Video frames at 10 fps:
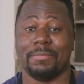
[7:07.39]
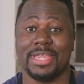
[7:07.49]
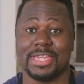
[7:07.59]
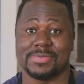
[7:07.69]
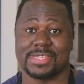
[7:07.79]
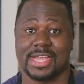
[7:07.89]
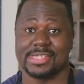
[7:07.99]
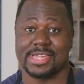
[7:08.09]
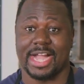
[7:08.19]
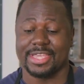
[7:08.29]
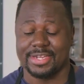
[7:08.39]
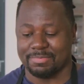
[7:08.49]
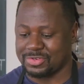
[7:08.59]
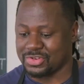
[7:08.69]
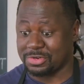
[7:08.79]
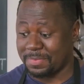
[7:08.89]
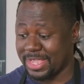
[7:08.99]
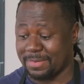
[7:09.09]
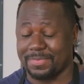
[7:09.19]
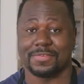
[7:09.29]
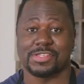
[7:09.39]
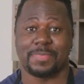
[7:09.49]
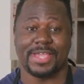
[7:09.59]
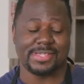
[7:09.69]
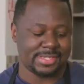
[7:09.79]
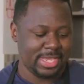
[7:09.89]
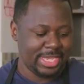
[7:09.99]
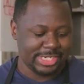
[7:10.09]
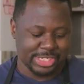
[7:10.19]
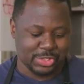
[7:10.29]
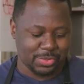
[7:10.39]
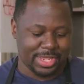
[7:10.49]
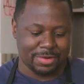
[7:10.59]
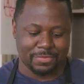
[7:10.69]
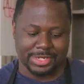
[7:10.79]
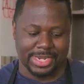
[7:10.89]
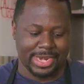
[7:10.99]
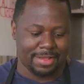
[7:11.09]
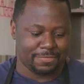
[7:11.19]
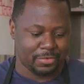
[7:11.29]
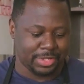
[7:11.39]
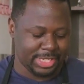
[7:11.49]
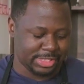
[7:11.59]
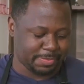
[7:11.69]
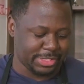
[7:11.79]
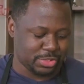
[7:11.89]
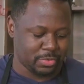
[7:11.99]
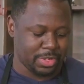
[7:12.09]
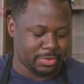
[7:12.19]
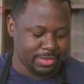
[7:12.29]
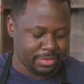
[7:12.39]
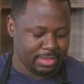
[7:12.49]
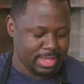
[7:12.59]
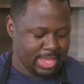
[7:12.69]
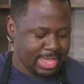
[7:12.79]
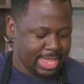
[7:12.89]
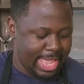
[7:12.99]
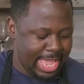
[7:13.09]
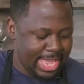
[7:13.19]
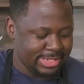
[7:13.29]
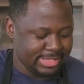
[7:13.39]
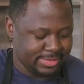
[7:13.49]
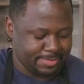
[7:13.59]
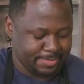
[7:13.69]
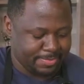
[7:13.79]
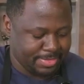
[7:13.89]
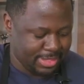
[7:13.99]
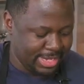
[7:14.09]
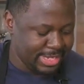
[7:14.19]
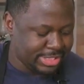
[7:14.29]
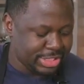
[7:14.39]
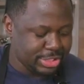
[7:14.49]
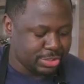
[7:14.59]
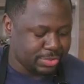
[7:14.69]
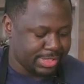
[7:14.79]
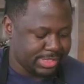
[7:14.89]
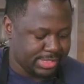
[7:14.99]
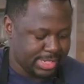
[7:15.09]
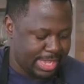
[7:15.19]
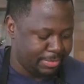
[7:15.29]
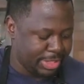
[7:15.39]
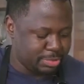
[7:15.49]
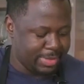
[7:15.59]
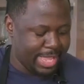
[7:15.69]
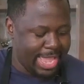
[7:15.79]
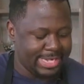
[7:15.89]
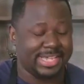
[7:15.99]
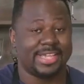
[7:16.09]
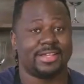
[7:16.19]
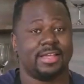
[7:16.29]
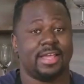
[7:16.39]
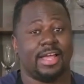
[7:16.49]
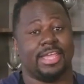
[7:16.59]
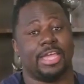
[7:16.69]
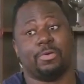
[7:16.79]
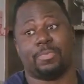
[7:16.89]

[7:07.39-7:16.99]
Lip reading: medium-sized onion. Tried to make a bit of space just so that I've got enough working space to work with. And in addition to this, I'm going to be adding a yellow